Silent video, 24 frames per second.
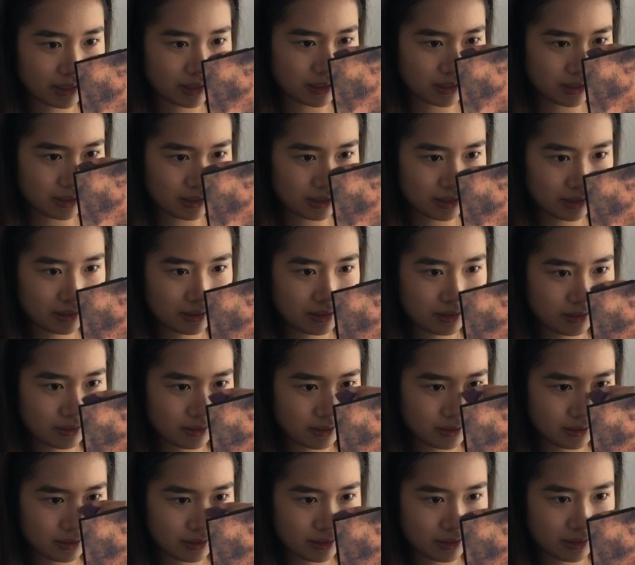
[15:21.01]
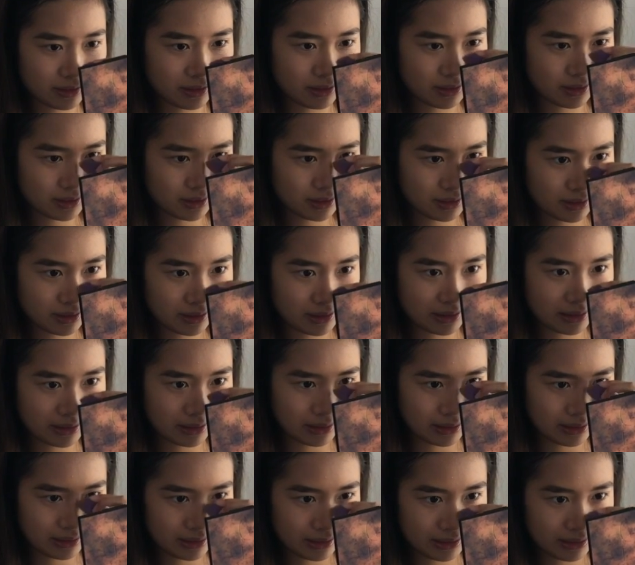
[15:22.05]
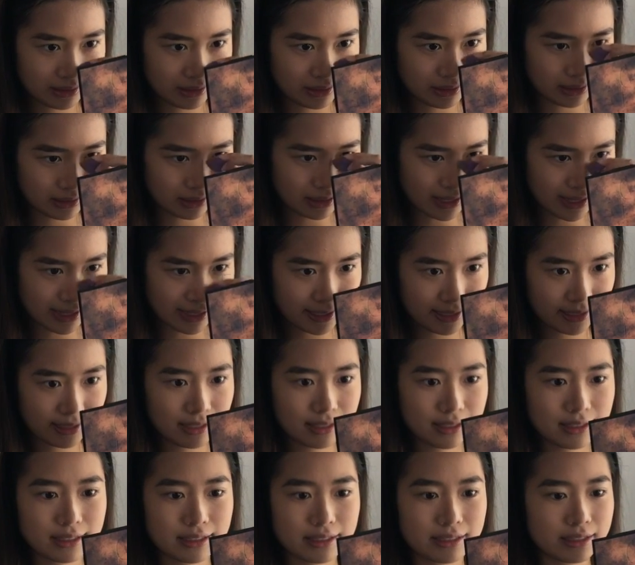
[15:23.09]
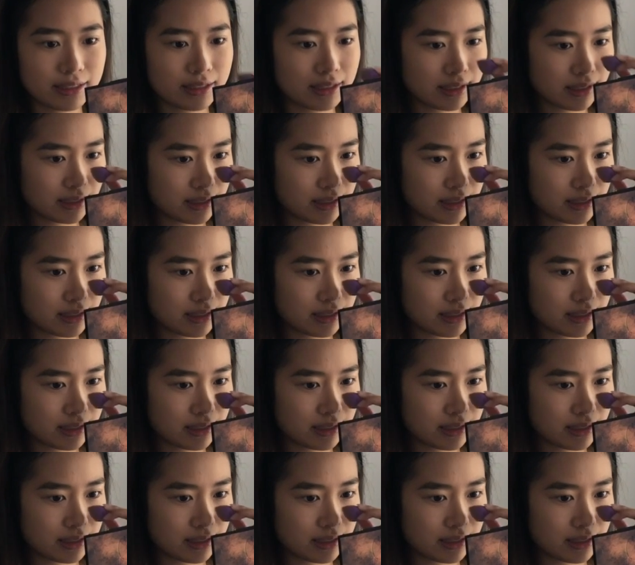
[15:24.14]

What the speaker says: contour lines,